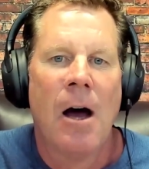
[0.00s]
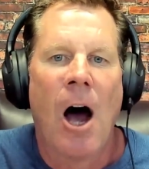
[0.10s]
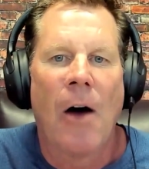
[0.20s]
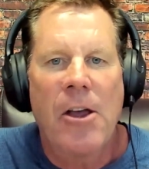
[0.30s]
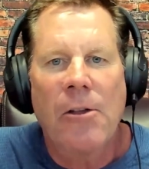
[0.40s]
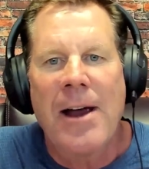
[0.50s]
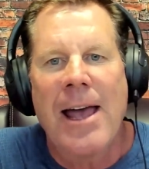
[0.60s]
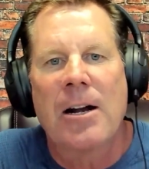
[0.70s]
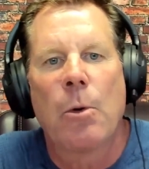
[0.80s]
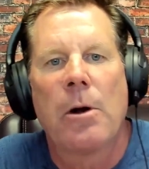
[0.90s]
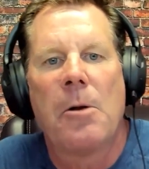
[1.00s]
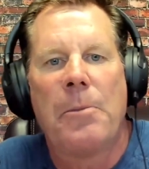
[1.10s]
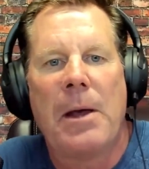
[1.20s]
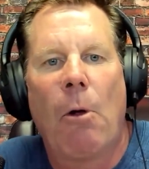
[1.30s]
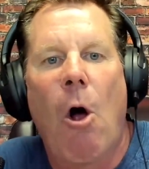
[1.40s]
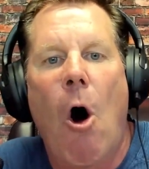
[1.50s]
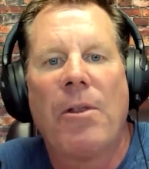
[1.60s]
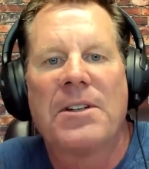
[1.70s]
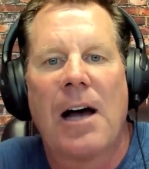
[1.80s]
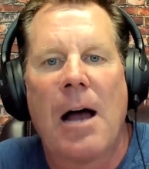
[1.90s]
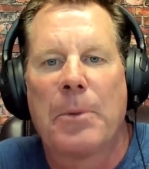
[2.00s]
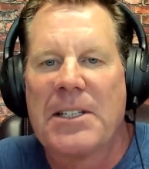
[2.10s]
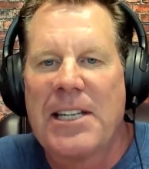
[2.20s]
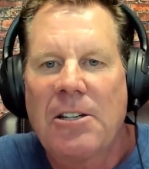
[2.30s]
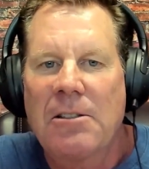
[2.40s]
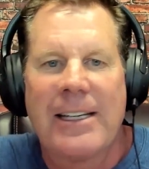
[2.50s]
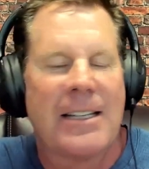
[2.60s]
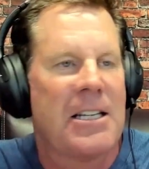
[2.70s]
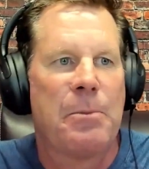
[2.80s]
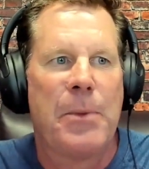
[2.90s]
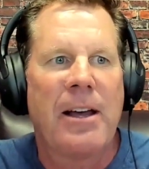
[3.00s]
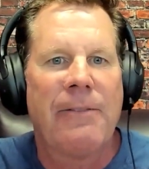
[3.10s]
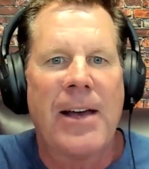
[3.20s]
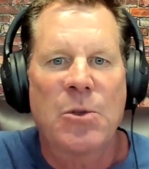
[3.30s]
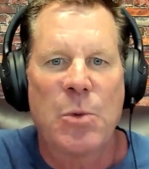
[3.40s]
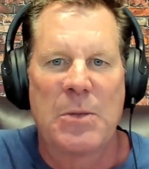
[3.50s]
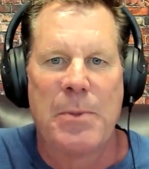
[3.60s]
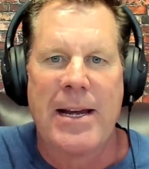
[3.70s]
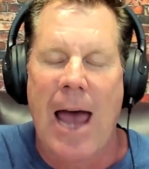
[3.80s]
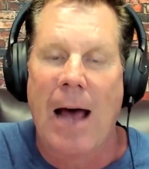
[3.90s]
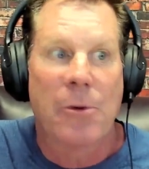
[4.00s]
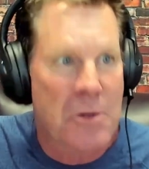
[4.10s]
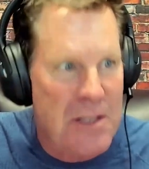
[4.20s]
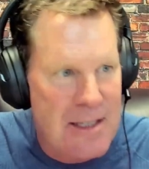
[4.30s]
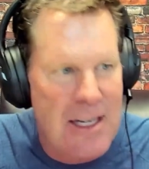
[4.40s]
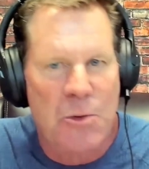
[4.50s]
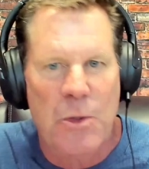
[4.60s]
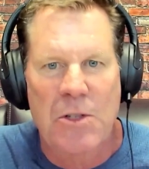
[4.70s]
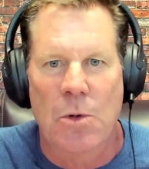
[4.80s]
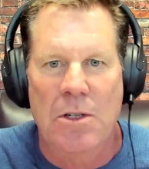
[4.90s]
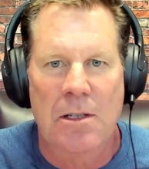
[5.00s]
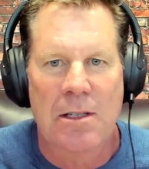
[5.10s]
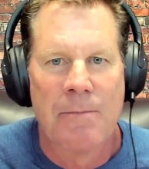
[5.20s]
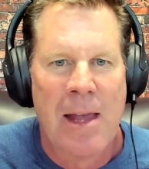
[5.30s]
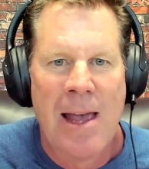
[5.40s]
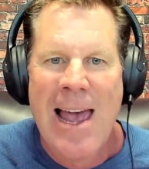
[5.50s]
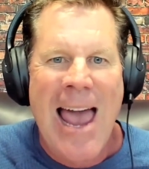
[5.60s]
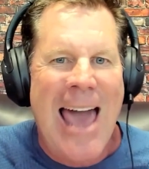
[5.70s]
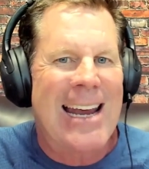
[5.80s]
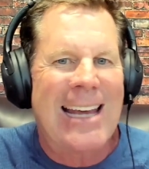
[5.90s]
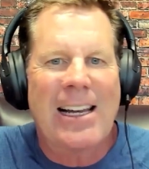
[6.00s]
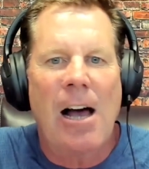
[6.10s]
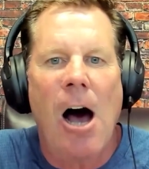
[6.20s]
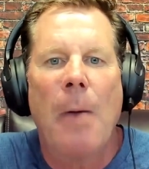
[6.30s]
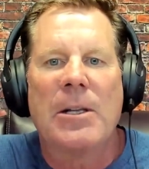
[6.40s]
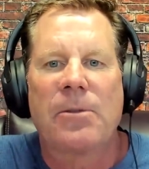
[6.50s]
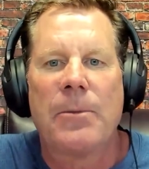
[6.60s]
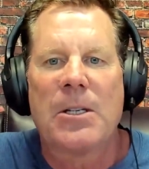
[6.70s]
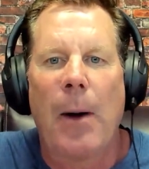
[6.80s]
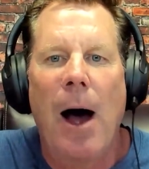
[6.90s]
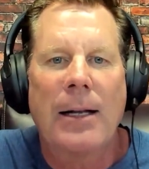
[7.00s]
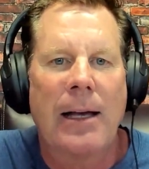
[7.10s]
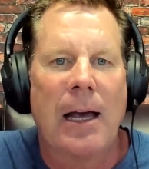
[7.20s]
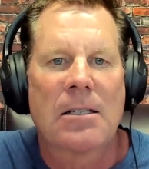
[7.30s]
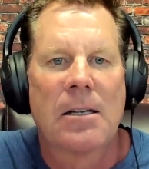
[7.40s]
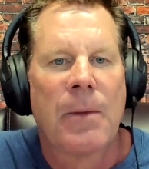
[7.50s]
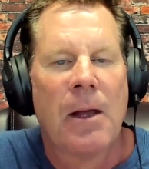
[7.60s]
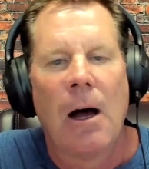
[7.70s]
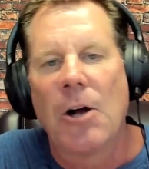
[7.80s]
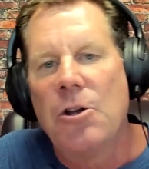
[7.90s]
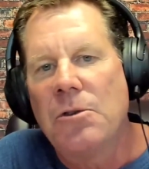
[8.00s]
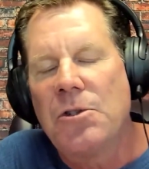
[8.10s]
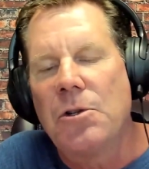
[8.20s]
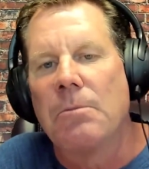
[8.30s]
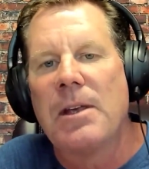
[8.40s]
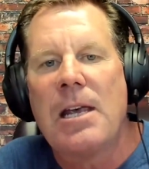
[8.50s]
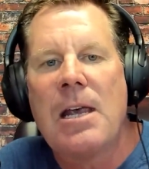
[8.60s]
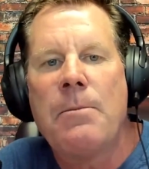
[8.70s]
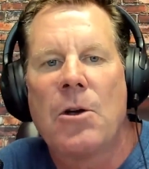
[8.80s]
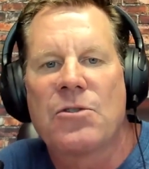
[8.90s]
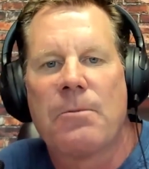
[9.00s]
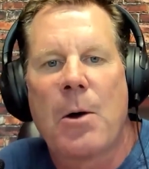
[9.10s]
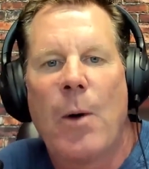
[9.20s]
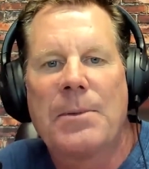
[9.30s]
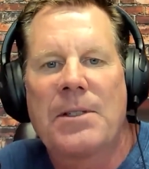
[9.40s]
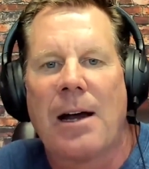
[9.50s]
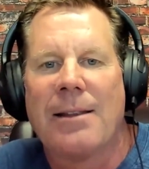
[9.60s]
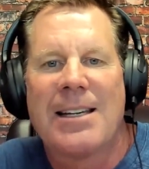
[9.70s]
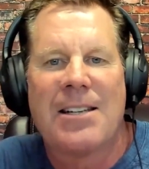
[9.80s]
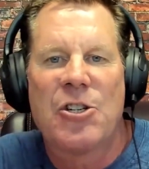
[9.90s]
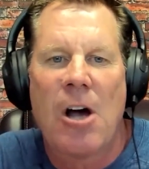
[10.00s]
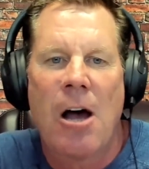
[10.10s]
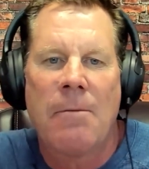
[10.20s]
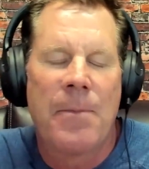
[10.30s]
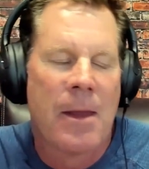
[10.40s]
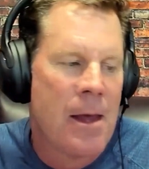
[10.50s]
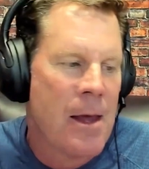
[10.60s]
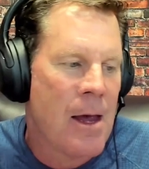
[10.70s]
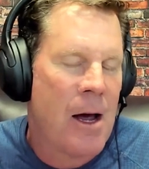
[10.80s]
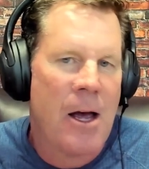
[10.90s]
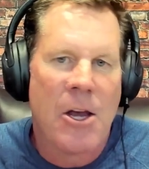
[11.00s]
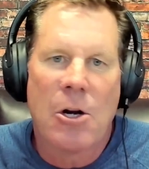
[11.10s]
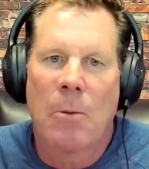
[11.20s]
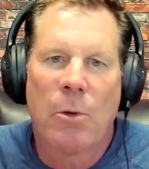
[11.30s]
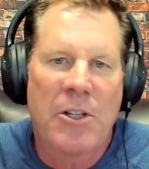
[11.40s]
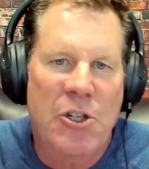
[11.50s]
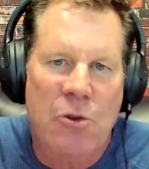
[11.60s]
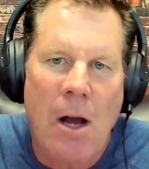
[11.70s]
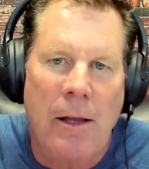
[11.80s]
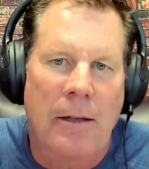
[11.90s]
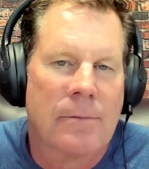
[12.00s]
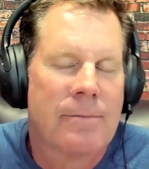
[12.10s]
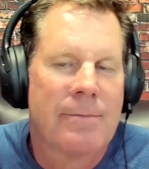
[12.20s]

On the other hand, I run into people all the time, particularly at these big events we speak at through Success Resources. And I get the comments from this podcast on YouTube, the emails from my website, and they say, John, you know, I'm really struggling.